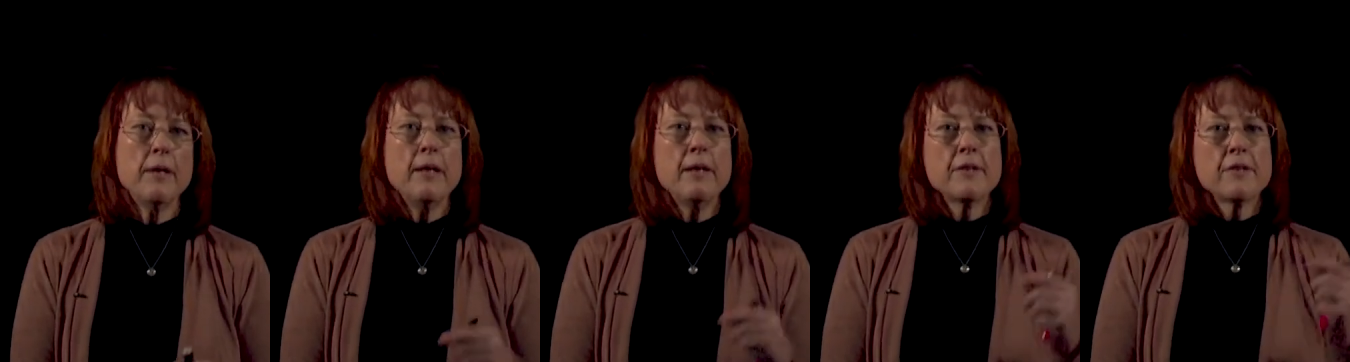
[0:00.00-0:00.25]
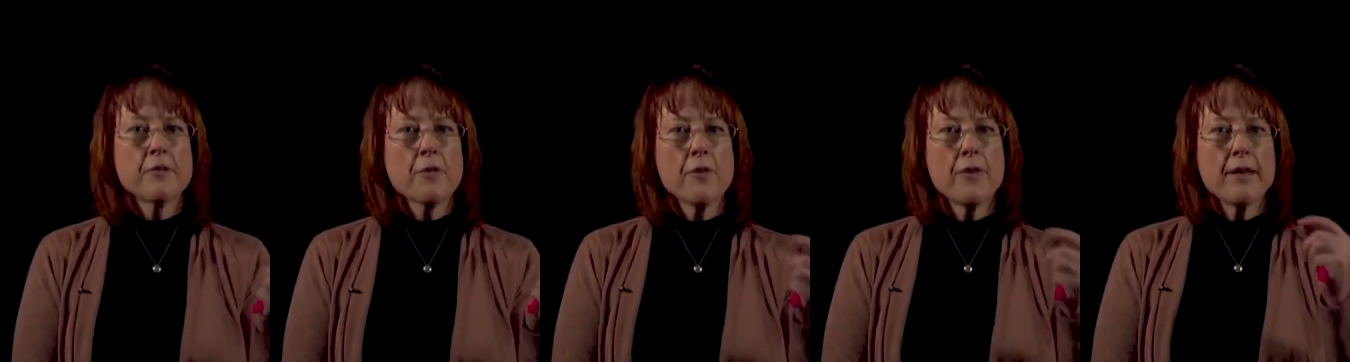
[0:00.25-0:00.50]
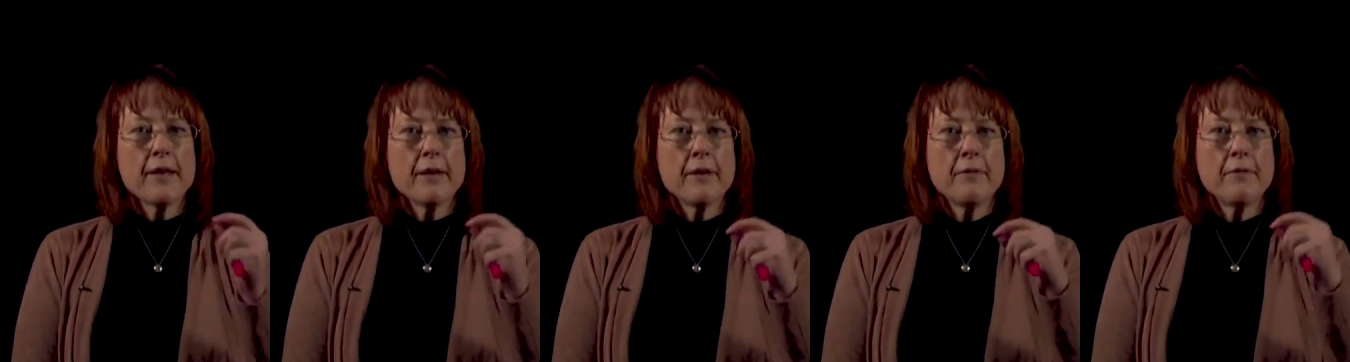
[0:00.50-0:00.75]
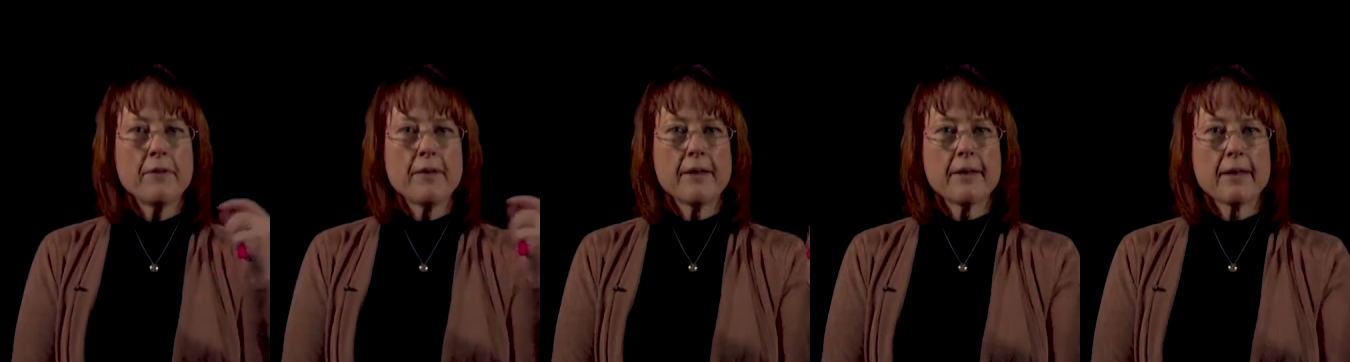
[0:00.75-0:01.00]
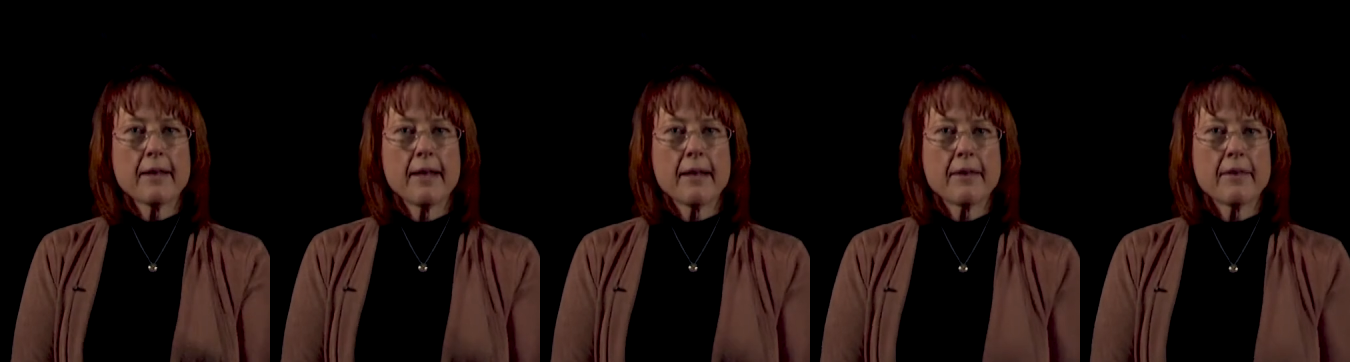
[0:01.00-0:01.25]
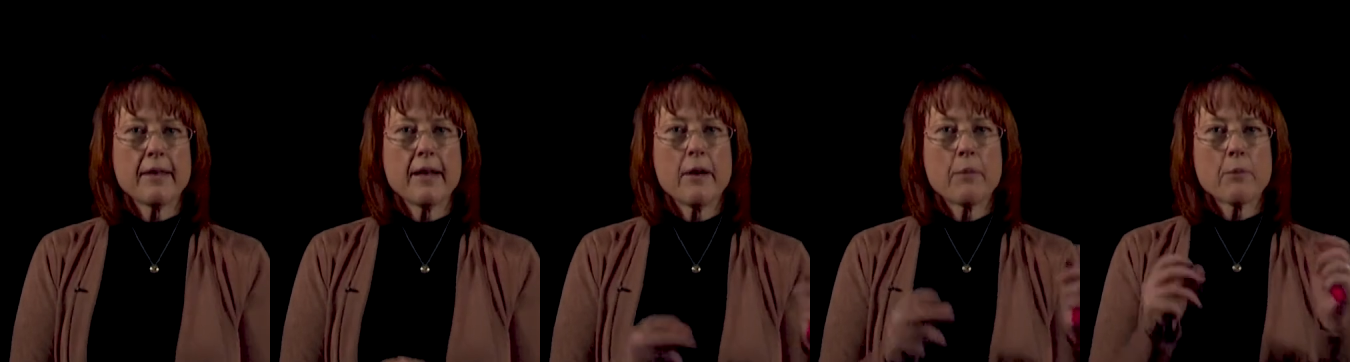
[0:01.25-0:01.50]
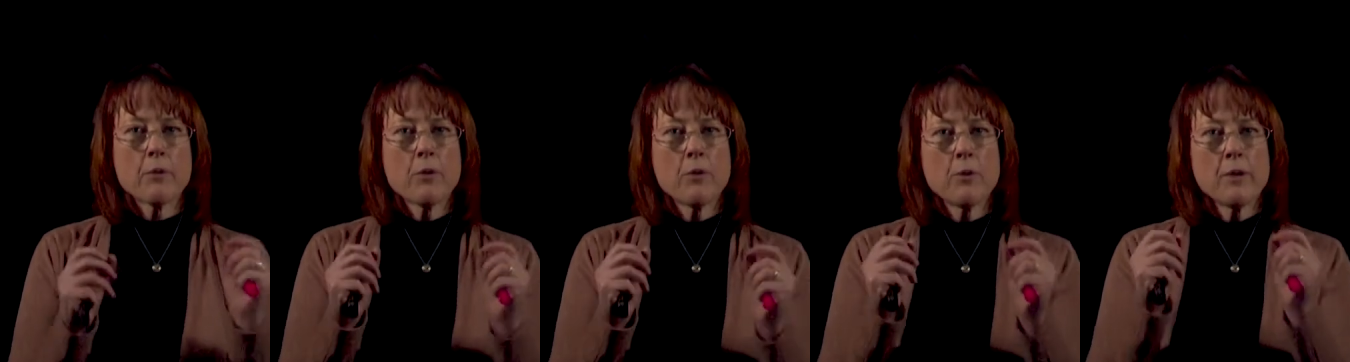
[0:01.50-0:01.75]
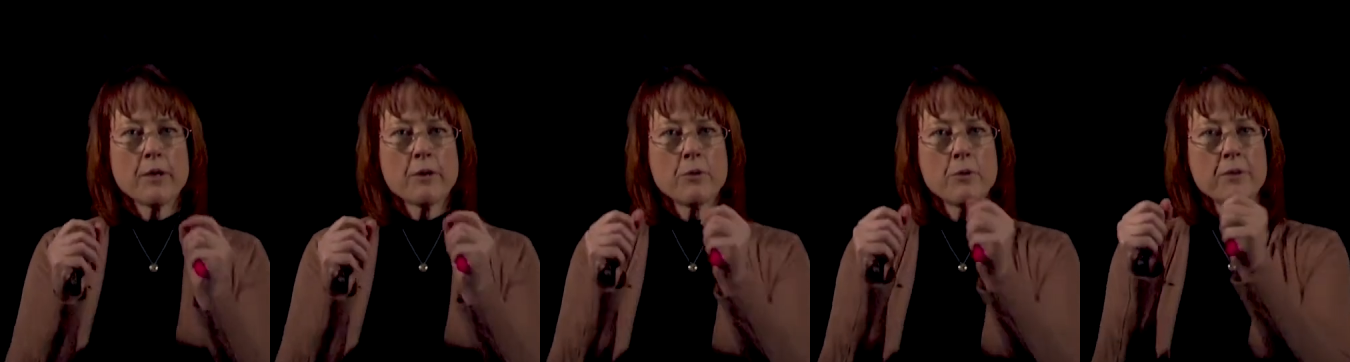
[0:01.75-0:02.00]
So think of it like that. We're
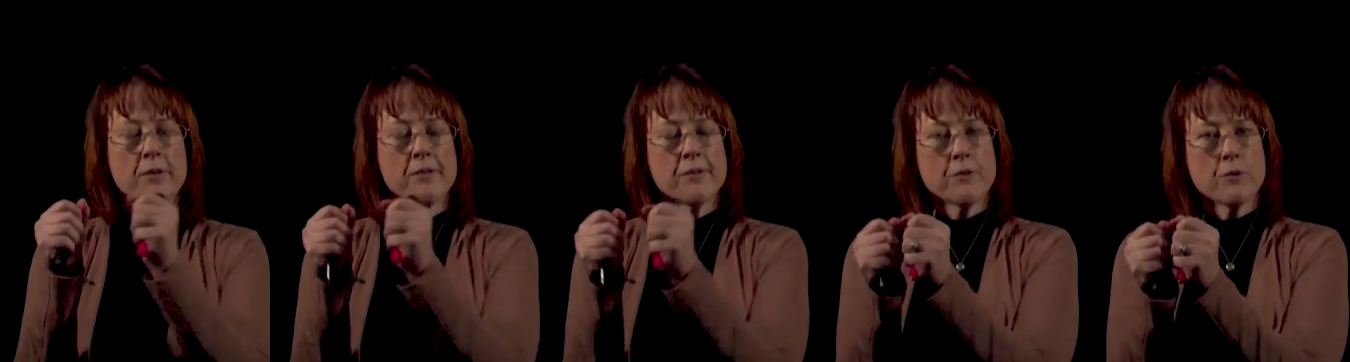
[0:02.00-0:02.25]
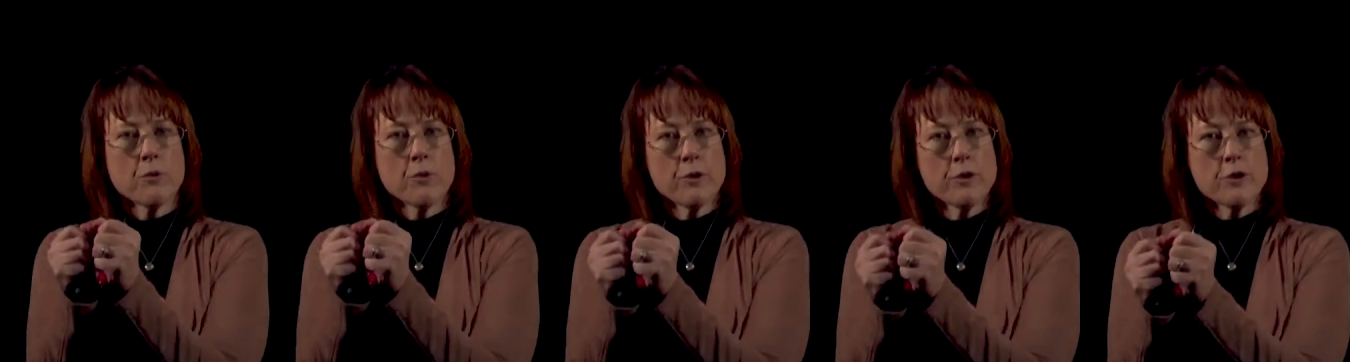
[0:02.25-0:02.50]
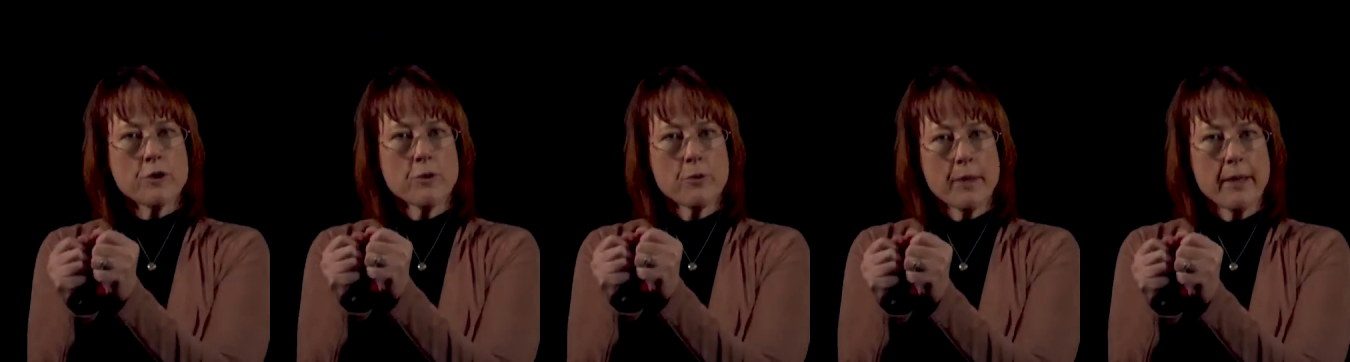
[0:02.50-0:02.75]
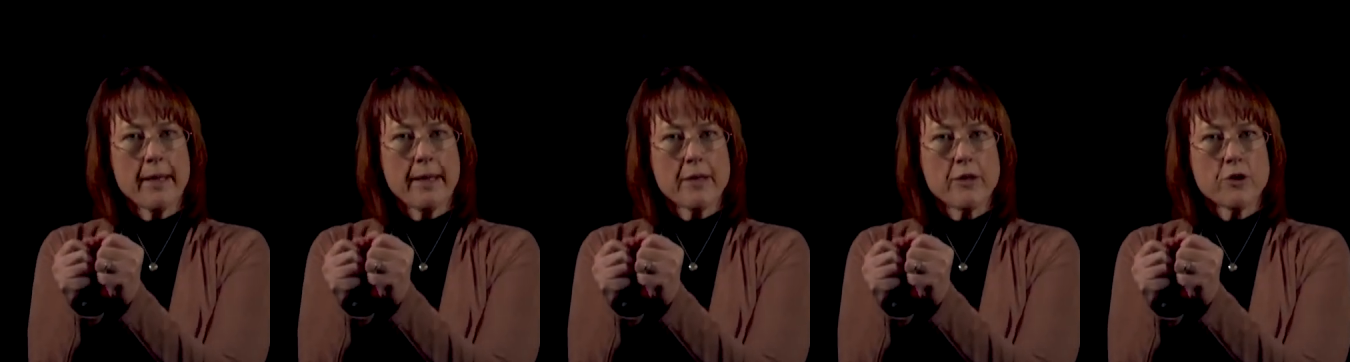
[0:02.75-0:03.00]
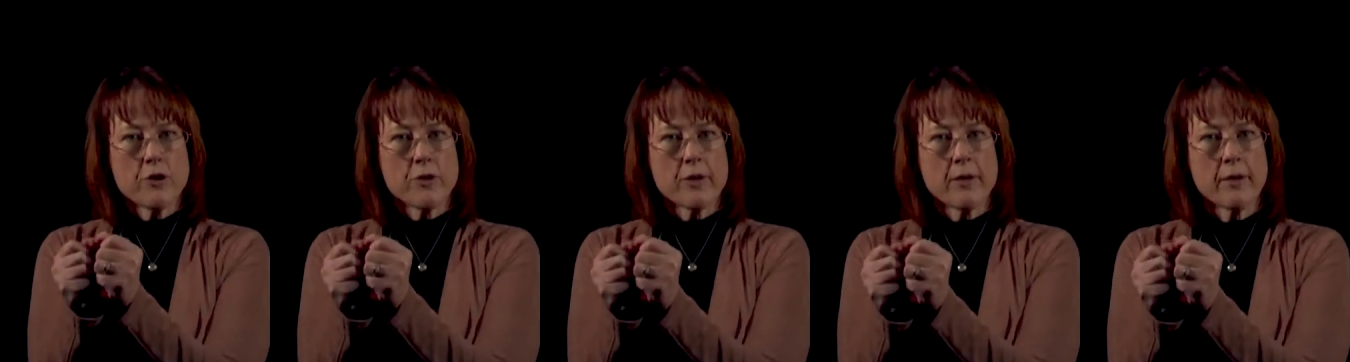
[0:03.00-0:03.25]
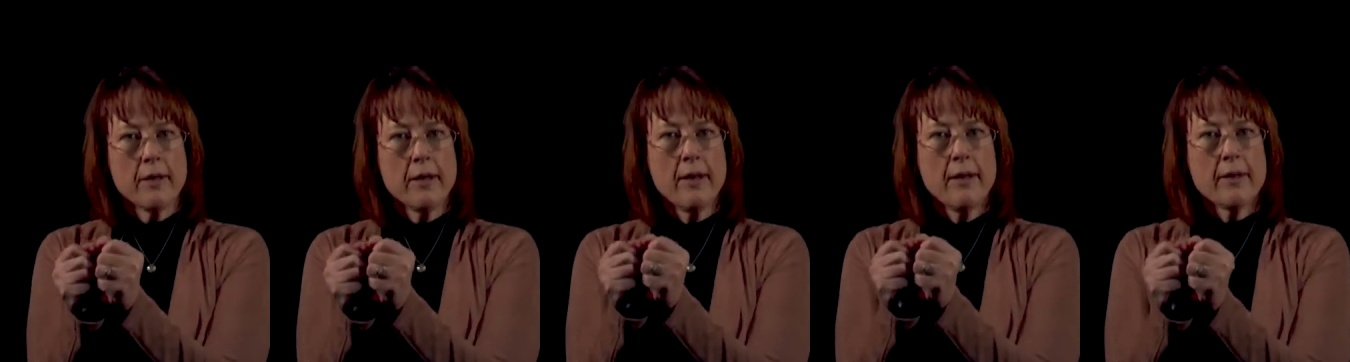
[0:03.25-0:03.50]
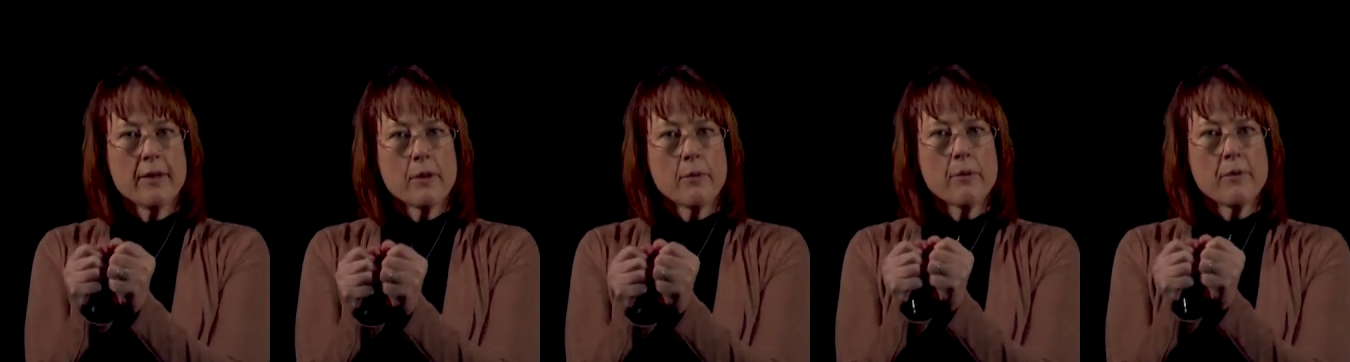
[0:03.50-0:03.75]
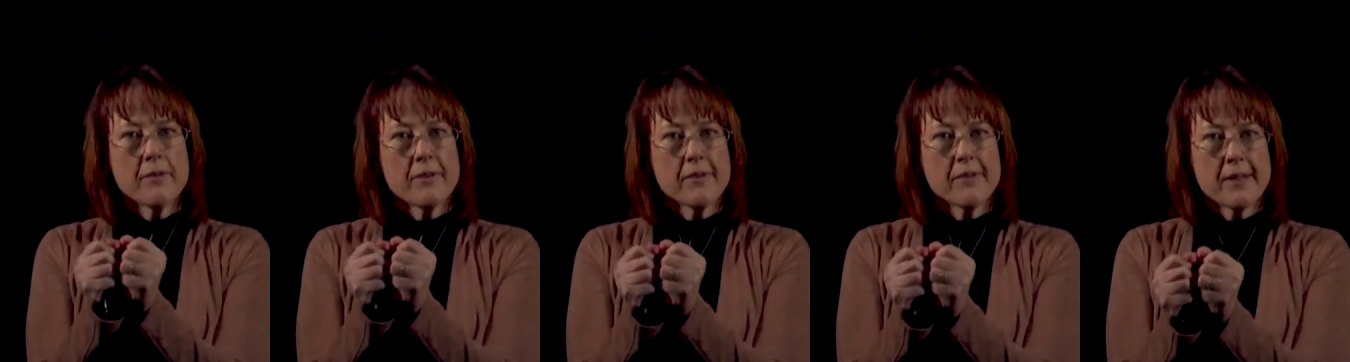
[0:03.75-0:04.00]
going to a storage location that we've
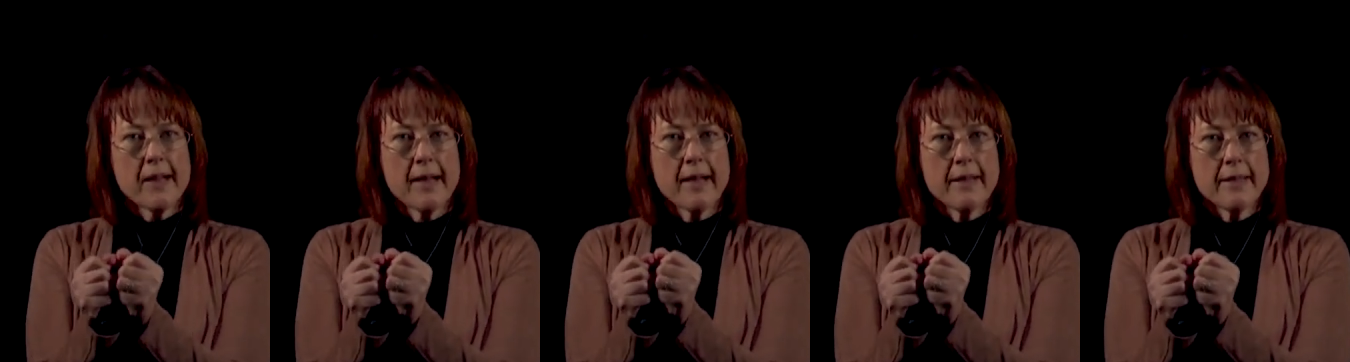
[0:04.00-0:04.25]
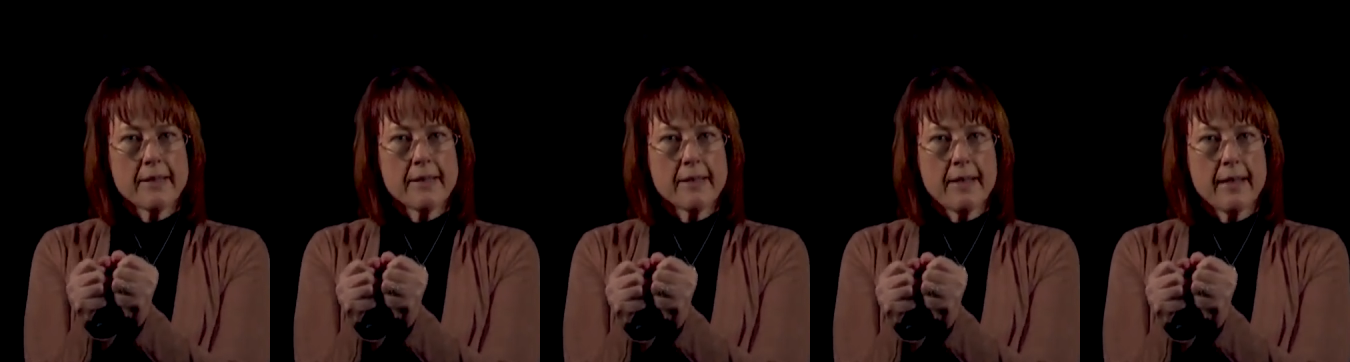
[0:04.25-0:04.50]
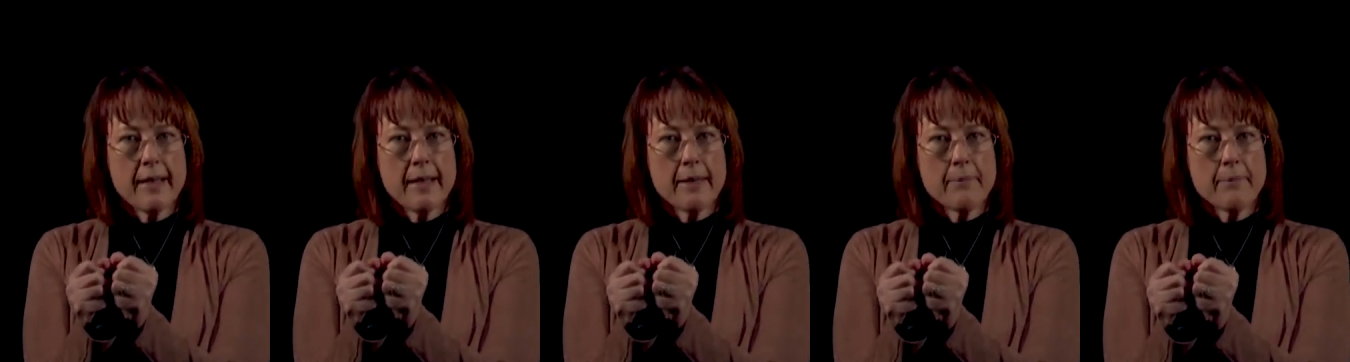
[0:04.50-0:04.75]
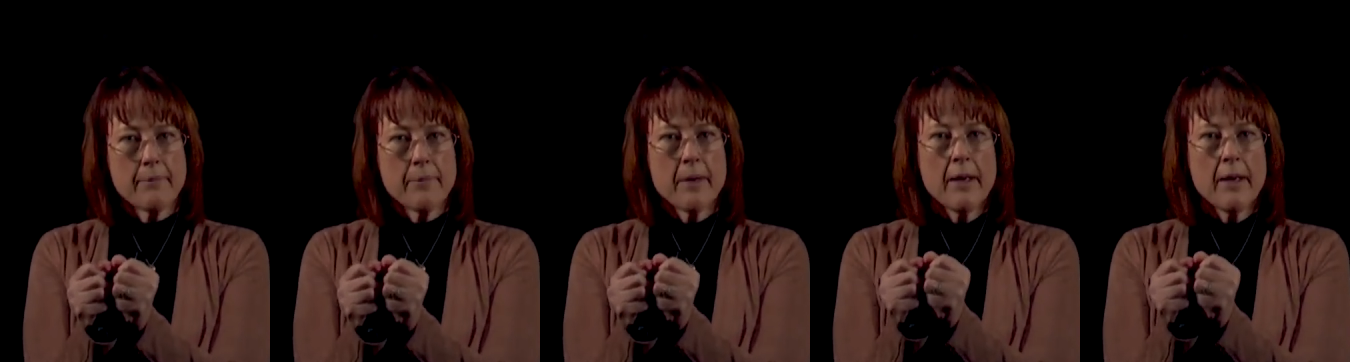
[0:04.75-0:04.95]
assigned a name.